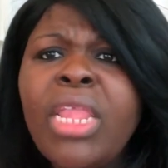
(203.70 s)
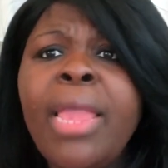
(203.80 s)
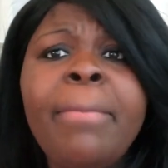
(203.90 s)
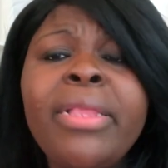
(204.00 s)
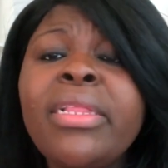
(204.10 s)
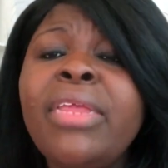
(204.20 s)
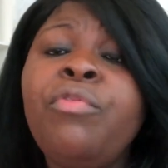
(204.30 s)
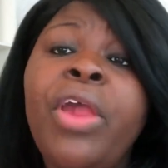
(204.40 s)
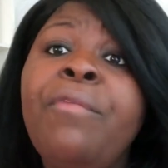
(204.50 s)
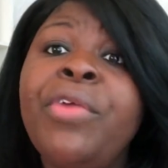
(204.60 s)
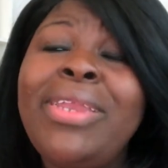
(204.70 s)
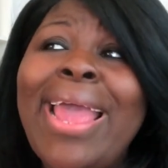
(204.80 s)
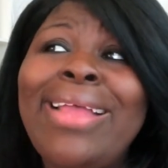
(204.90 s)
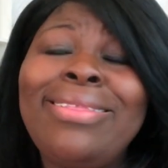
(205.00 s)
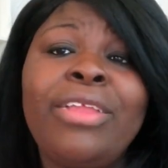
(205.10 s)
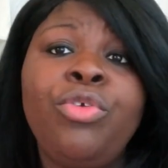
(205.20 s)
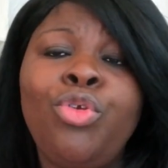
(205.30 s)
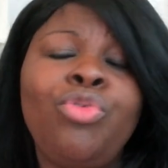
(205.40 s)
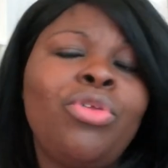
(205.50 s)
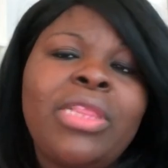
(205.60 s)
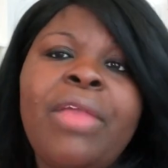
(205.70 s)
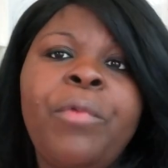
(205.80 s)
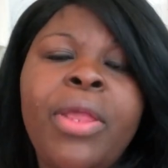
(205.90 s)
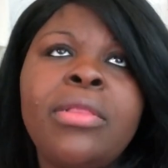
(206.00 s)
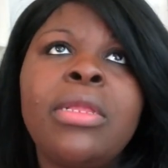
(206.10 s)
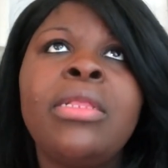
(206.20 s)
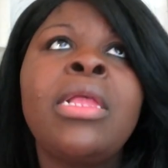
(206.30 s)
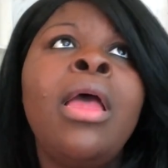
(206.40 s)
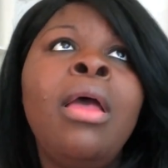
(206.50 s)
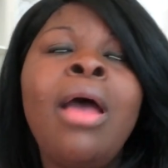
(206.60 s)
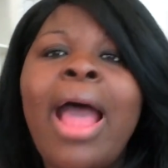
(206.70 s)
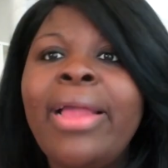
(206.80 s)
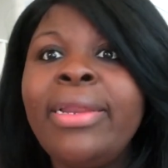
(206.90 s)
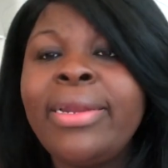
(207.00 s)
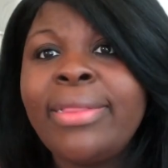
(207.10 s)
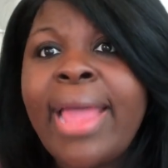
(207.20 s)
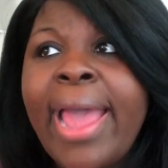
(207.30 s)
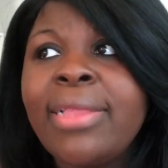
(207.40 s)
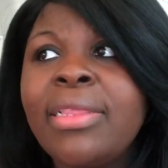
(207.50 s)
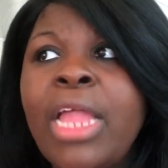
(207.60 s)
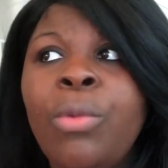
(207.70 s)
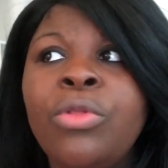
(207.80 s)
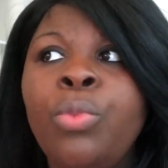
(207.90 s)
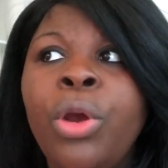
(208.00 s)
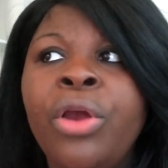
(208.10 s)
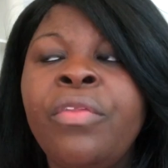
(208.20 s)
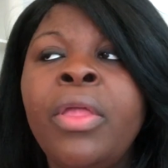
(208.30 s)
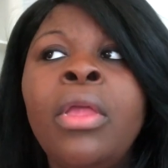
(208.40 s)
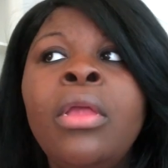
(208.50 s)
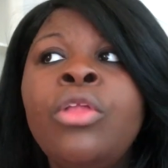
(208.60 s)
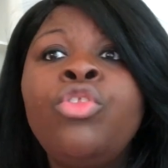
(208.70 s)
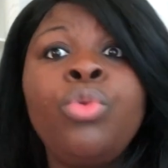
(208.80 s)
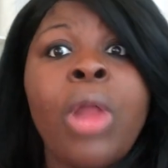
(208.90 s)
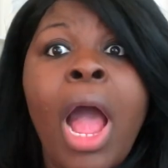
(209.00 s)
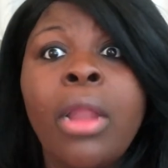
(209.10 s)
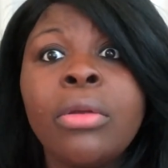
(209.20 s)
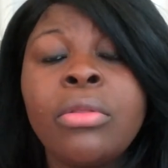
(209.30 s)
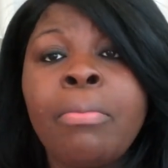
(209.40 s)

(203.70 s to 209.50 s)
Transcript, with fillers: And basically, for every task that you do, so say for instance, I did a task that was worth $2.